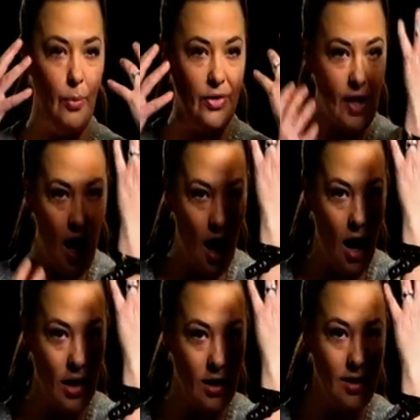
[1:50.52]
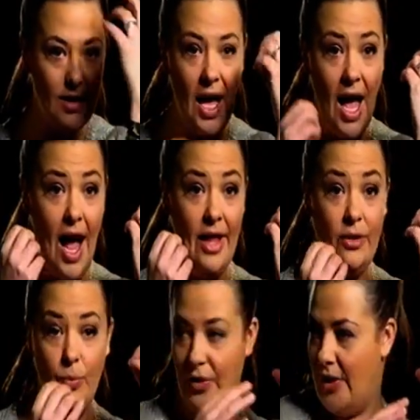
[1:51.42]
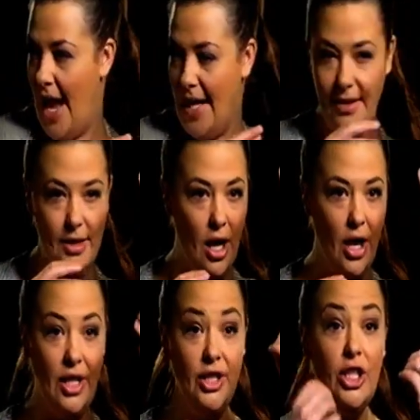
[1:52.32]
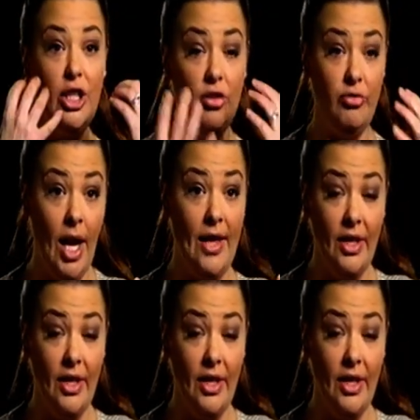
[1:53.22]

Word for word: And with the eyes and with the head turning, she could create